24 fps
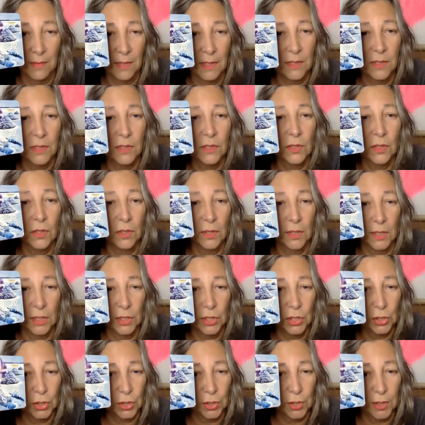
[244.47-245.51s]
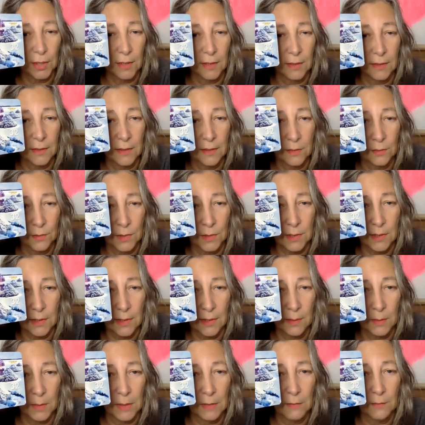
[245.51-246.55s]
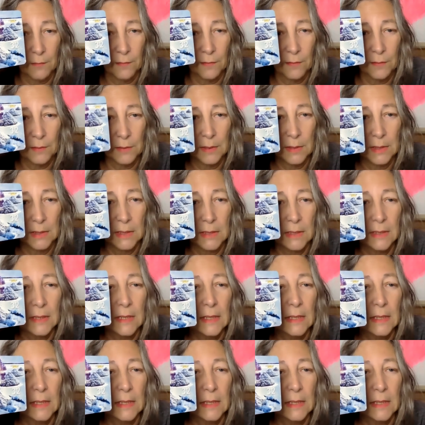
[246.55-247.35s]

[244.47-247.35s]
astonished at what's coming forward.